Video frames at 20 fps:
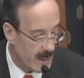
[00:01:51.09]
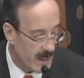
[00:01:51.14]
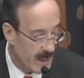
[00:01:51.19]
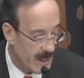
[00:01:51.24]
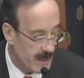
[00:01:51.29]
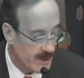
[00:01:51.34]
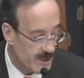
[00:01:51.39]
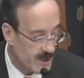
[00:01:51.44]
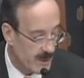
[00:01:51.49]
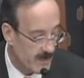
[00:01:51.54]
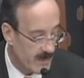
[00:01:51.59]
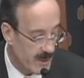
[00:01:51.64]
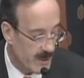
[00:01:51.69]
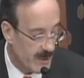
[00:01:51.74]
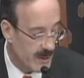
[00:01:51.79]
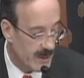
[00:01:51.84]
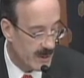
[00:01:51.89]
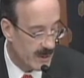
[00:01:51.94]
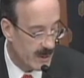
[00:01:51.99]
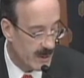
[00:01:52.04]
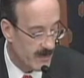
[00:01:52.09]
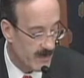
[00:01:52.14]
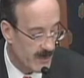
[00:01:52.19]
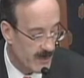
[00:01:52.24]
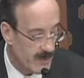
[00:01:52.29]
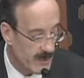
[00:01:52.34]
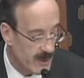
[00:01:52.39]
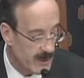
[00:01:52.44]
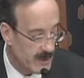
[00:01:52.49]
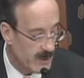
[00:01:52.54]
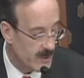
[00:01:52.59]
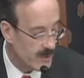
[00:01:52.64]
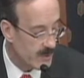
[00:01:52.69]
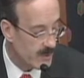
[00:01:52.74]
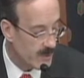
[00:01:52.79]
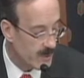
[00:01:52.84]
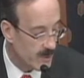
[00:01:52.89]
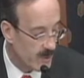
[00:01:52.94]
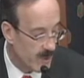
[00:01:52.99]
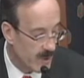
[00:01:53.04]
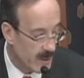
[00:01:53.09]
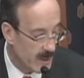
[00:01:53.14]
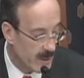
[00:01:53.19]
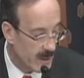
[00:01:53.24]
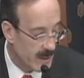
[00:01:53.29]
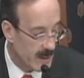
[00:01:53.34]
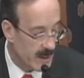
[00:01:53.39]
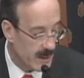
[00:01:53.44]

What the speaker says: Haitian American communities in New York,